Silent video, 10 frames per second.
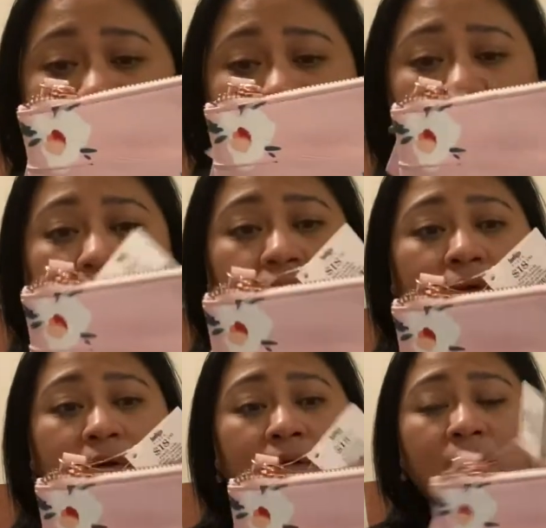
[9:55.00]
school.
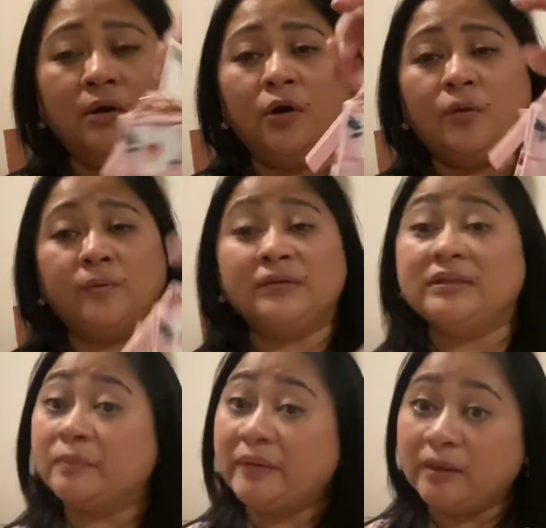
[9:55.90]
Hopefully
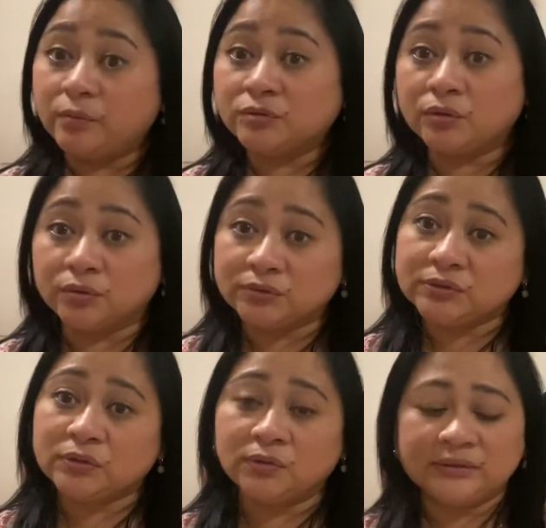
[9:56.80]
they'll be able to go to
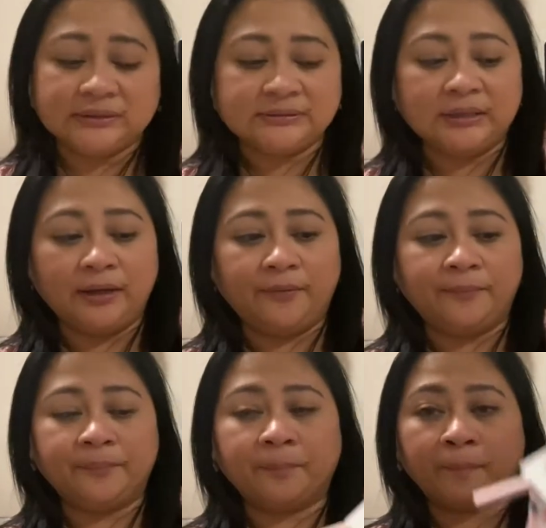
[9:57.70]
school this
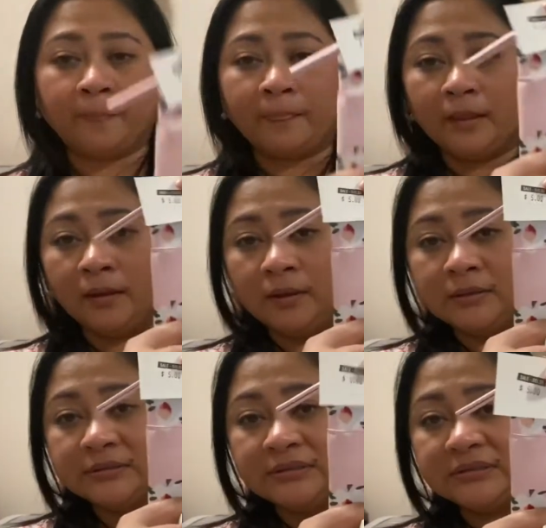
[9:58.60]

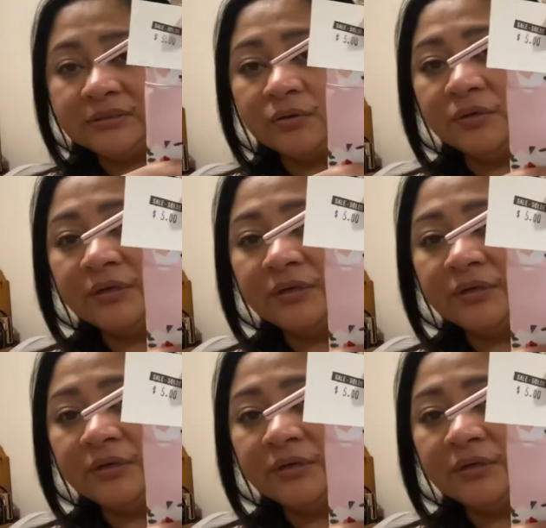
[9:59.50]
this school